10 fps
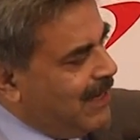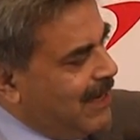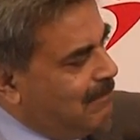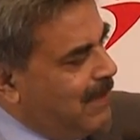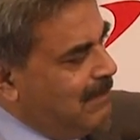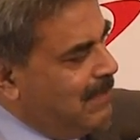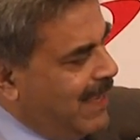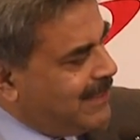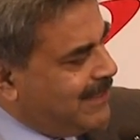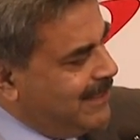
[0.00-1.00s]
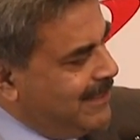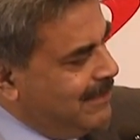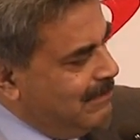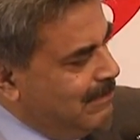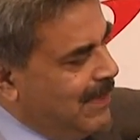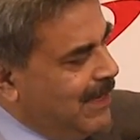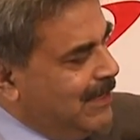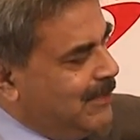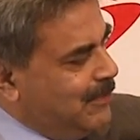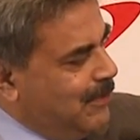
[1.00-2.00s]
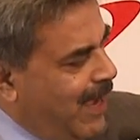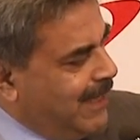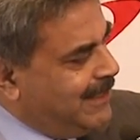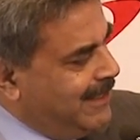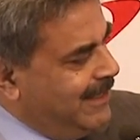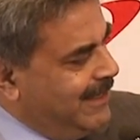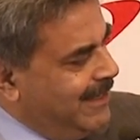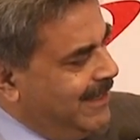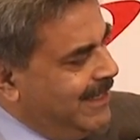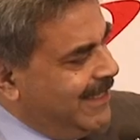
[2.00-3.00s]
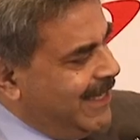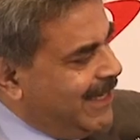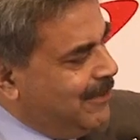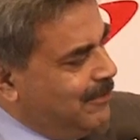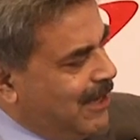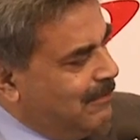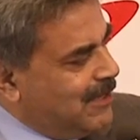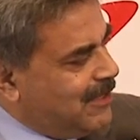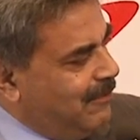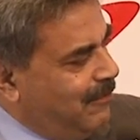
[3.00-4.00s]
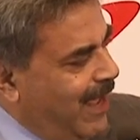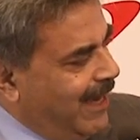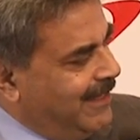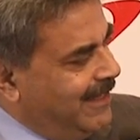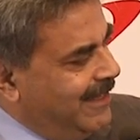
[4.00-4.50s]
it up by bus, bring it to Guwahati, take it to commercial flight,